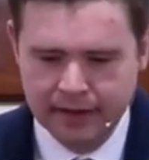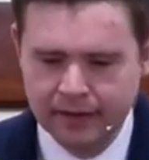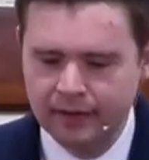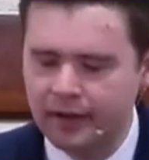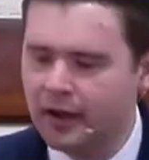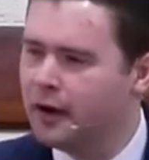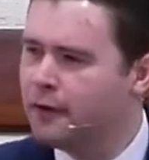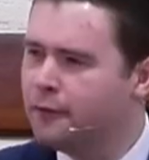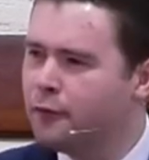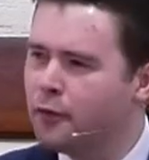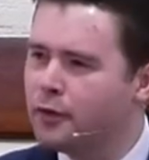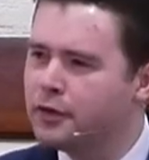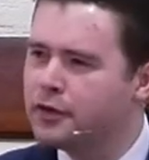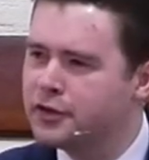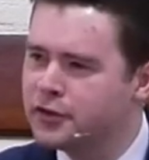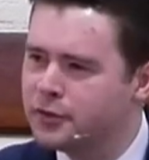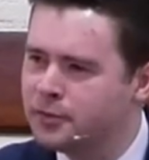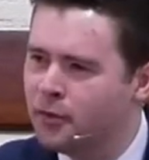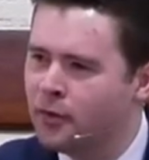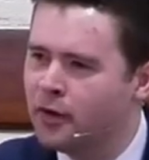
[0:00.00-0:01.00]
Therefore,
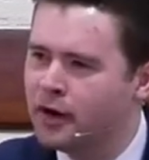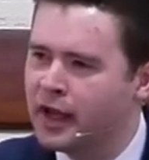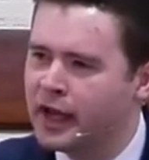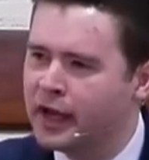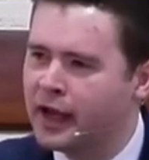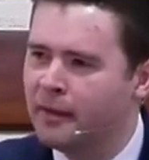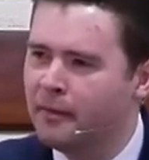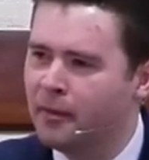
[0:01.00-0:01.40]
this morning, I